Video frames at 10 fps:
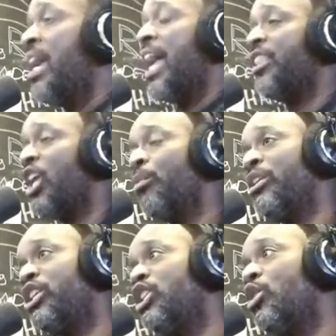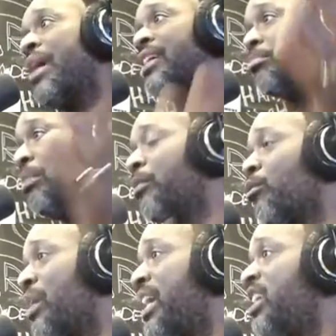And then when the U.S.
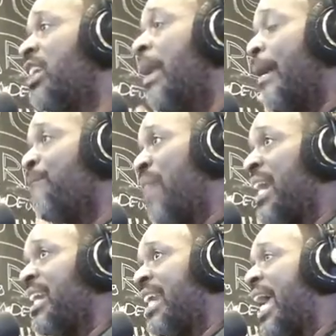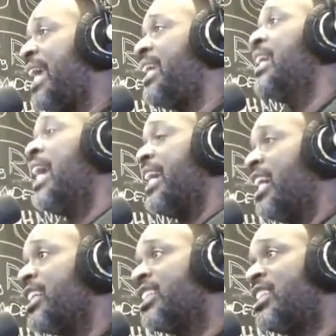Marines invaded Haiti and
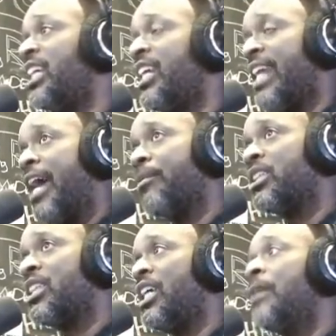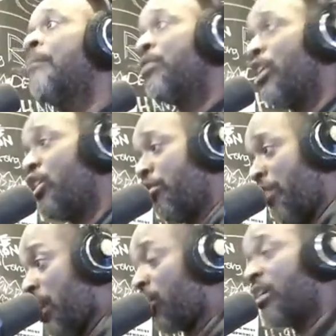unseated Aristide, the,
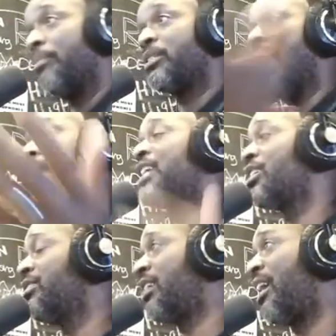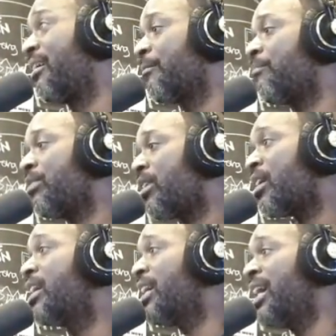here comes the Haitians
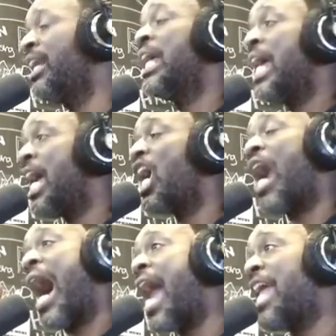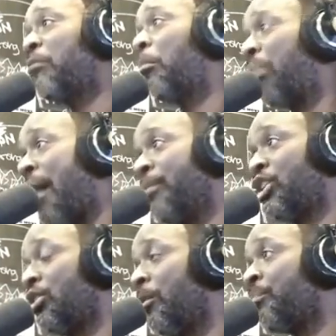again. Hell, I even
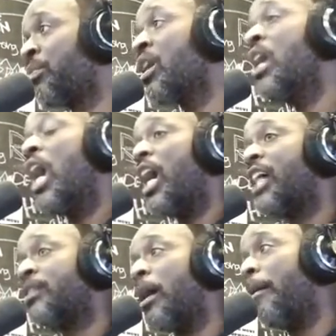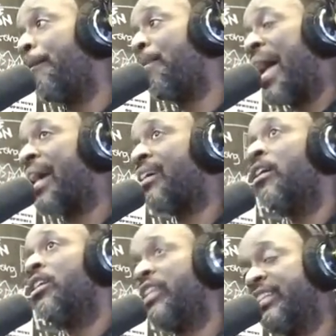promise you, us black
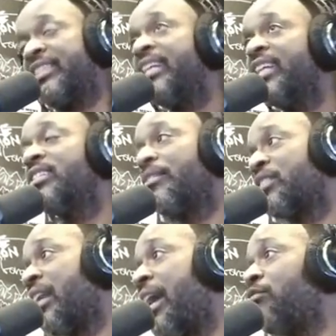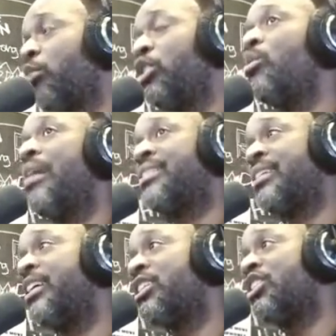descendants of slaves with U.S.
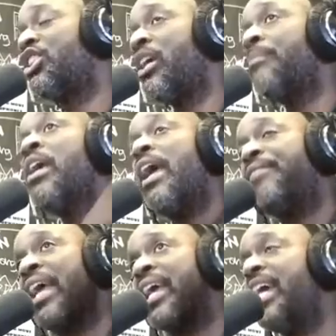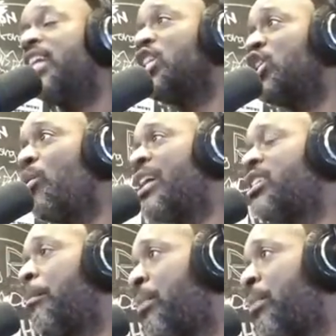citizenship, if they ended U.S.